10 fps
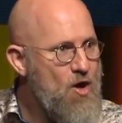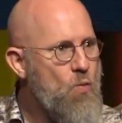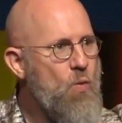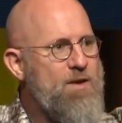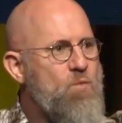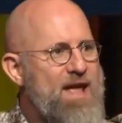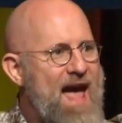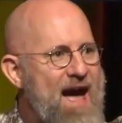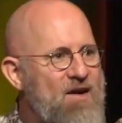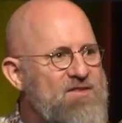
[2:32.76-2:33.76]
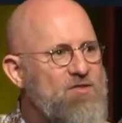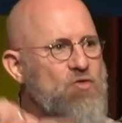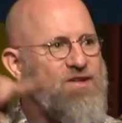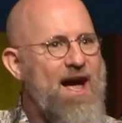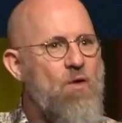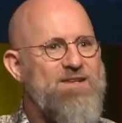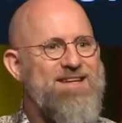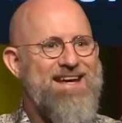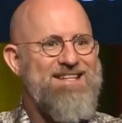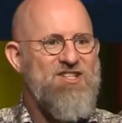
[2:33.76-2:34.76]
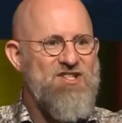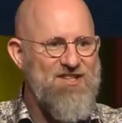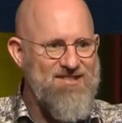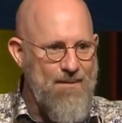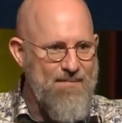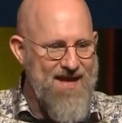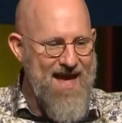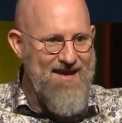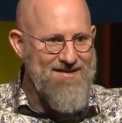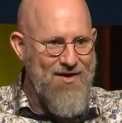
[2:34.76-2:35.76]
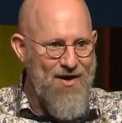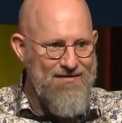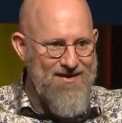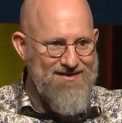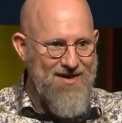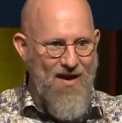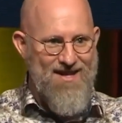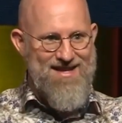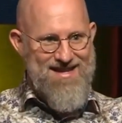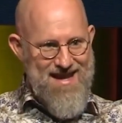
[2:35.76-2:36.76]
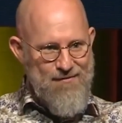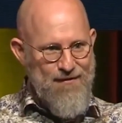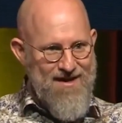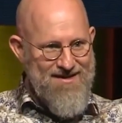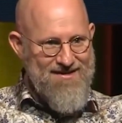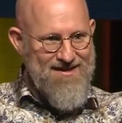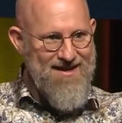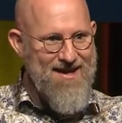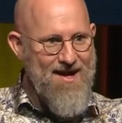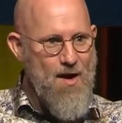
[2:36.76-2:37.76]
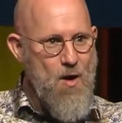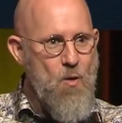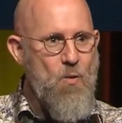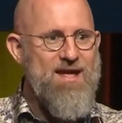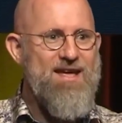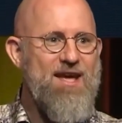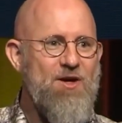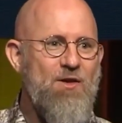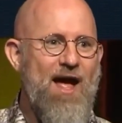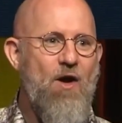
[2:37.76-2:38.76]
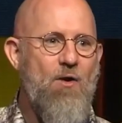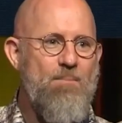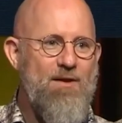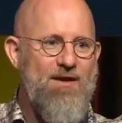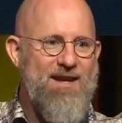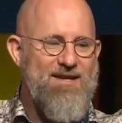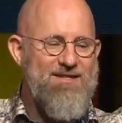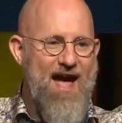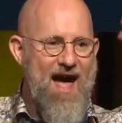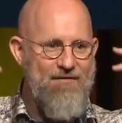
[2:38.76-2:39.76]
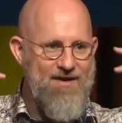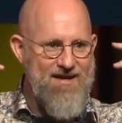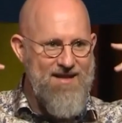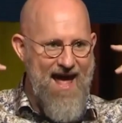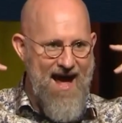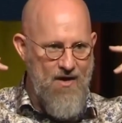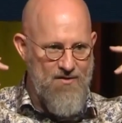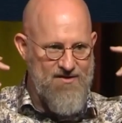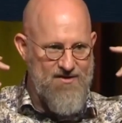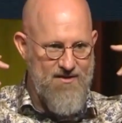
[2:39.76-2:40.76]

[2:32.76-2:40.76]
When we outsource our attention to something outside of us, like Netflix, we kill our ability to have it in-house.